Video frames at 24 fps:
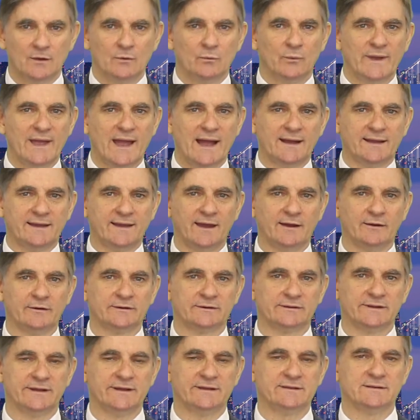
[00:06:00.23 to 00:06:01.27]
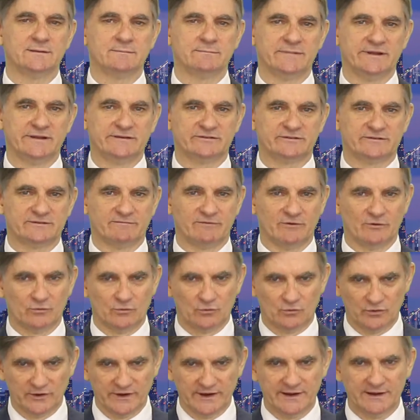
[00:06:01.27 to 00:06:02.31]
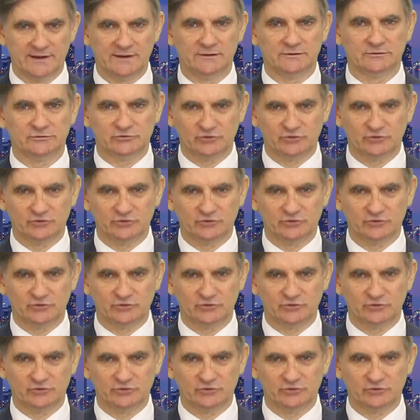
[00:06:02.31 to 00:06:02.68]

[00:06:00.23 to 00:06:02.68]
We are currently in the midst of a real